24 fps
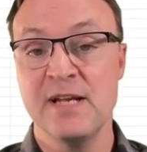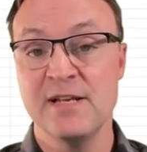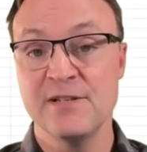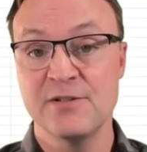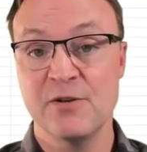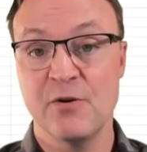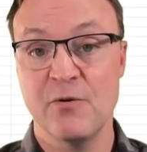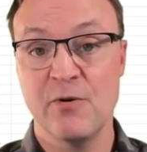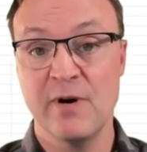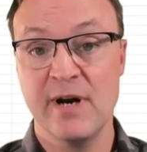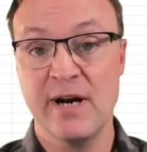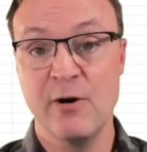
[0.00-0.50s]

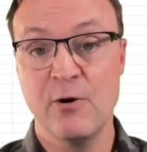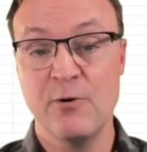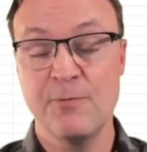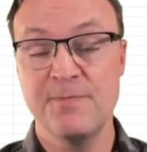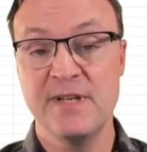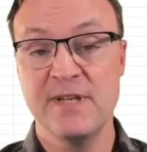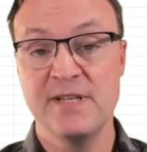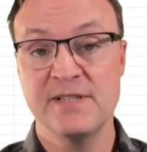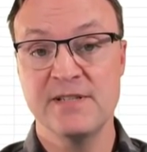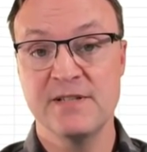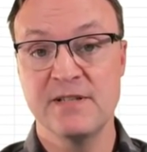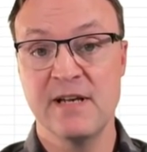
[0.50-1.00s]
So I
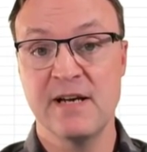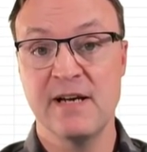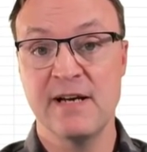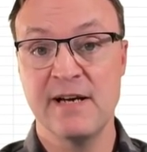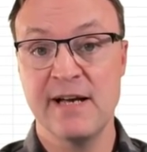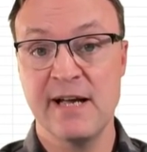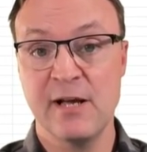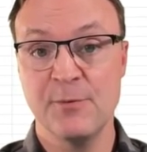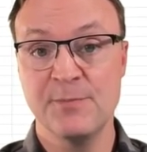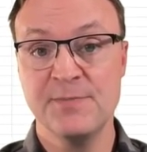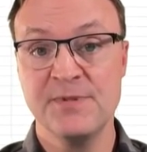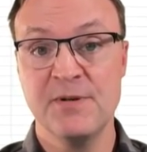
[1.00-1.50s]
hope this
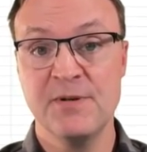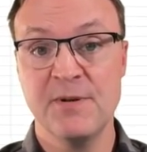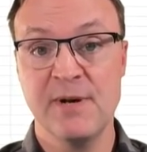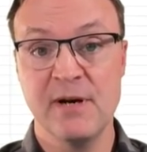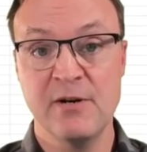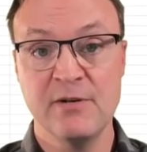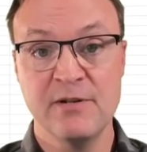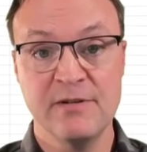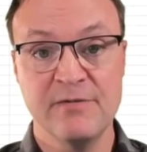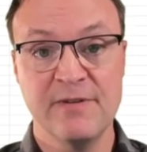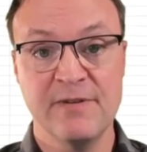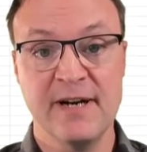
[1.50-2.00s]
helps you
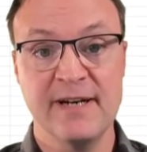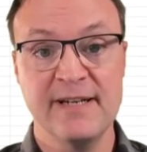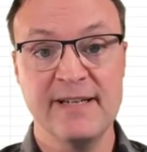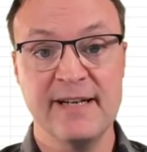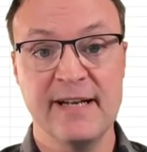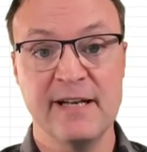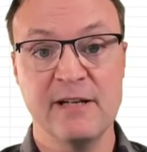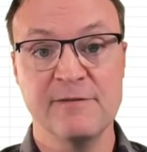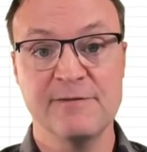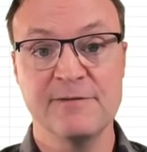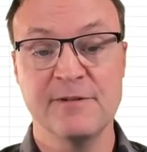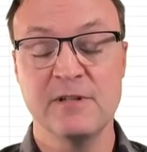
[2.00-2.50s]
out. You find it
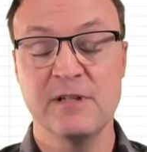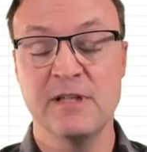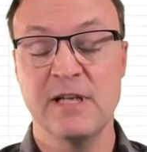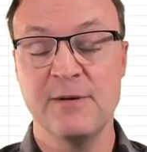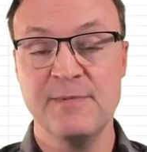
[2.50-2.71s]
helpful.